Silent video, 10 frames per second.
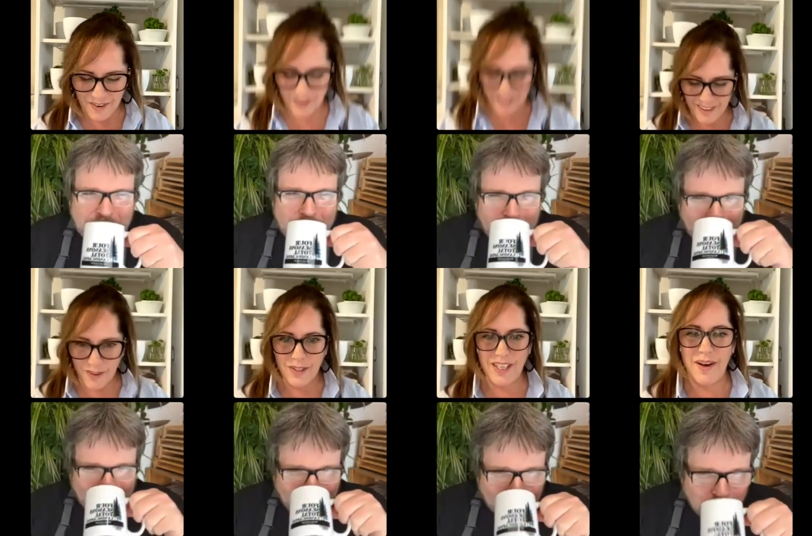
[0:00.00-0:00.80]
Speaker 1: Real
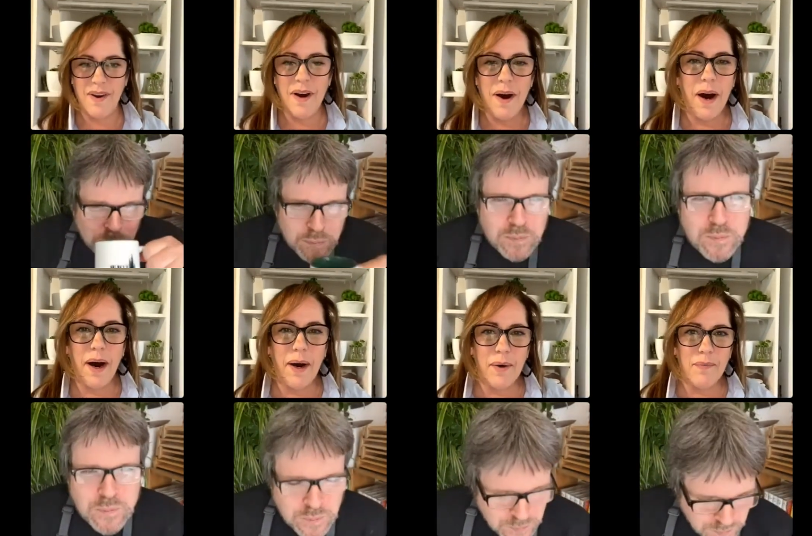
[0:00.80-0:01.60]
close up.
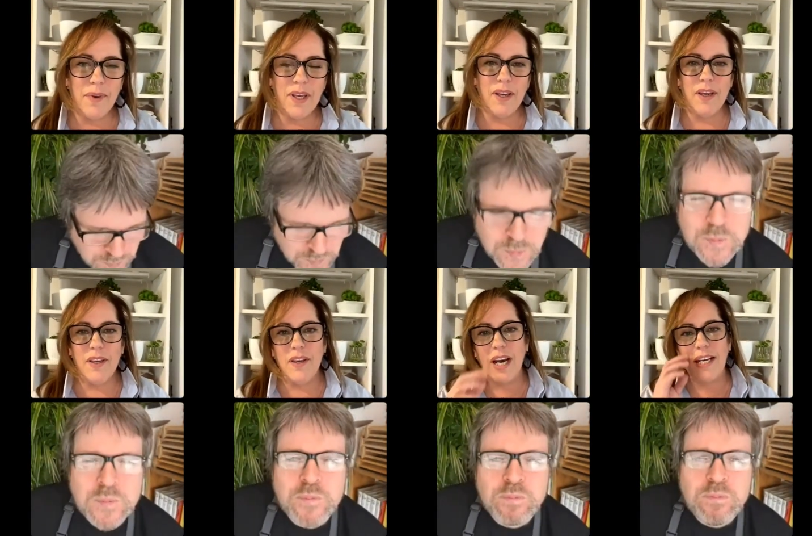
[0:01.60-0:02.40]
Um, mm-hmm.
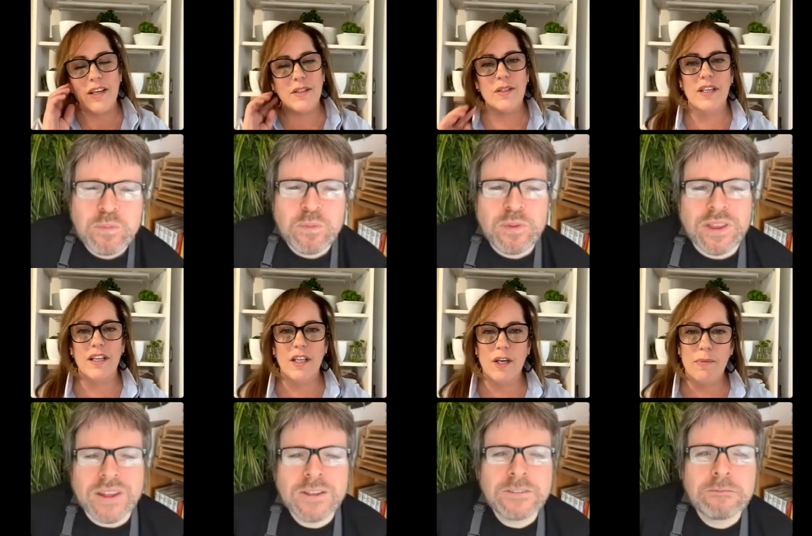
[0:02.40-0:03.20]
You guys also did
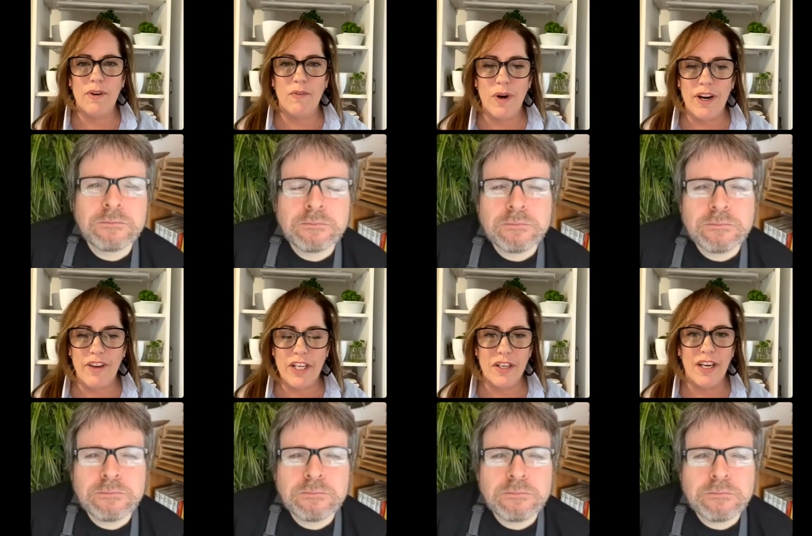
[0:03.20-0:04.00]
a little bit of a
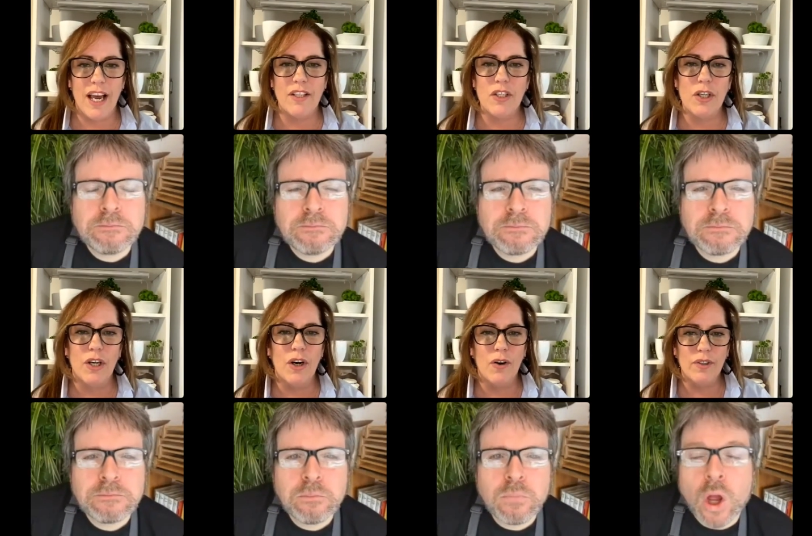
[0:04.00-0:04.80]
renovation last
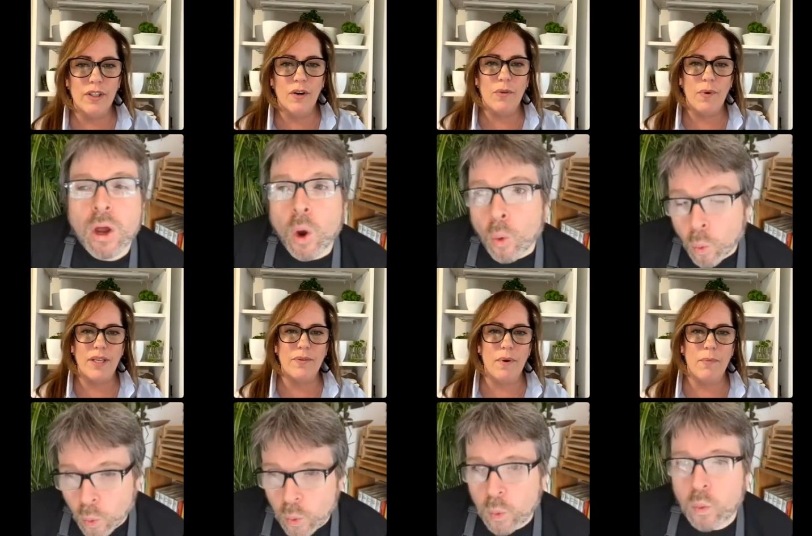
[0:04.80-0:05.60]
year over at
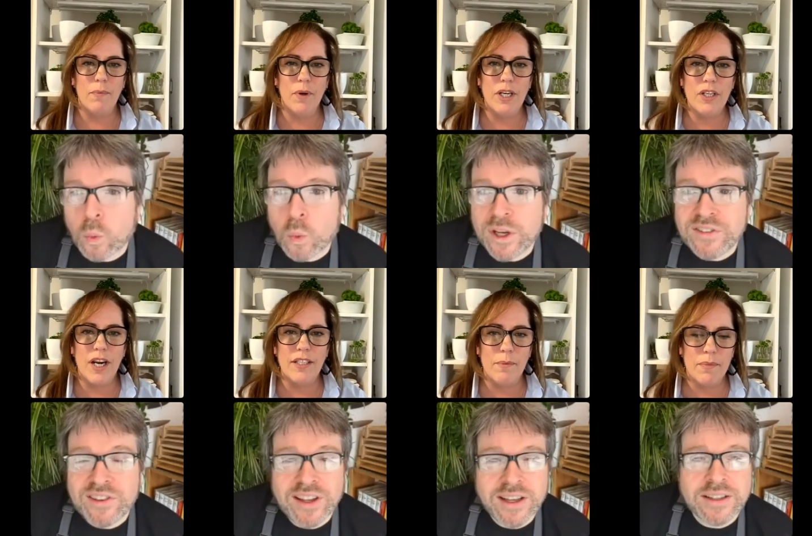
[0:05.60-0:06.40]
Northwest. What what did you
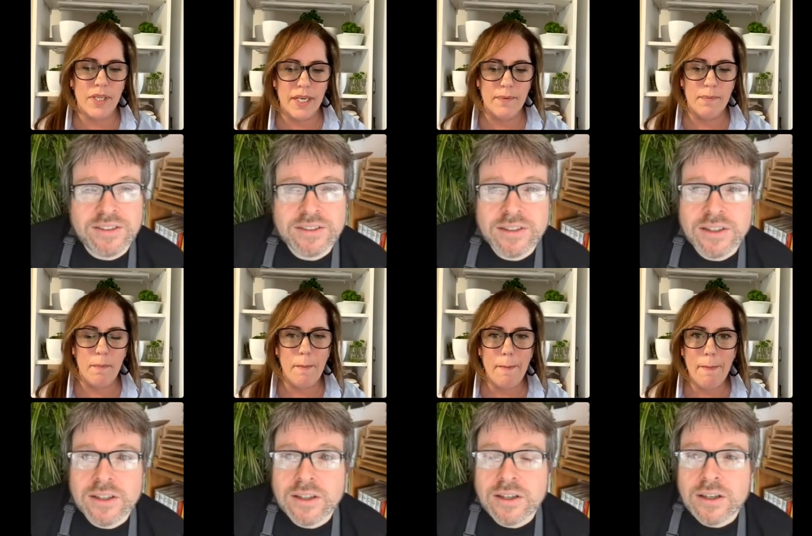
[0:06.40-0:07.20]
guys update?
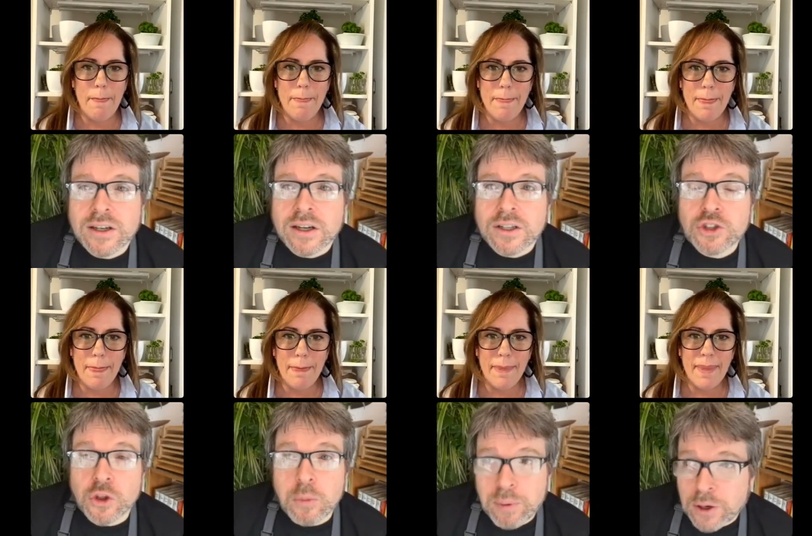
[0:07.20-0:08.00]

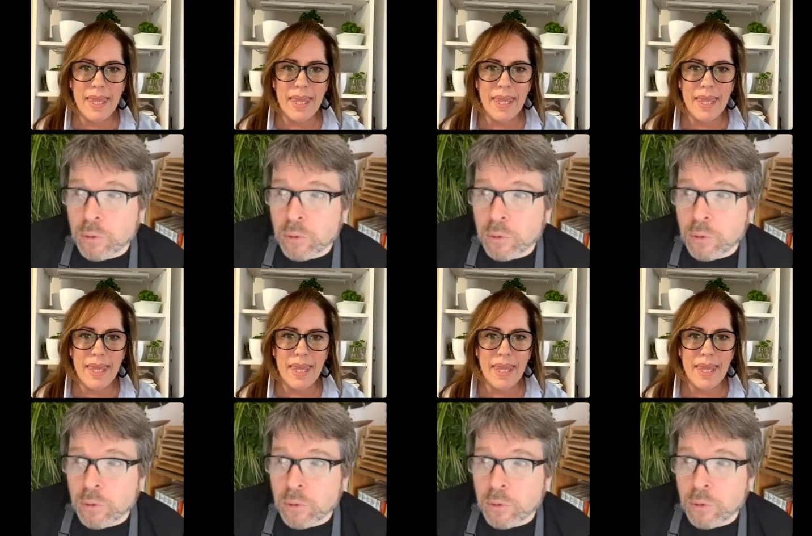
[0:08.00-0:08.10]
Speaker 2: So the big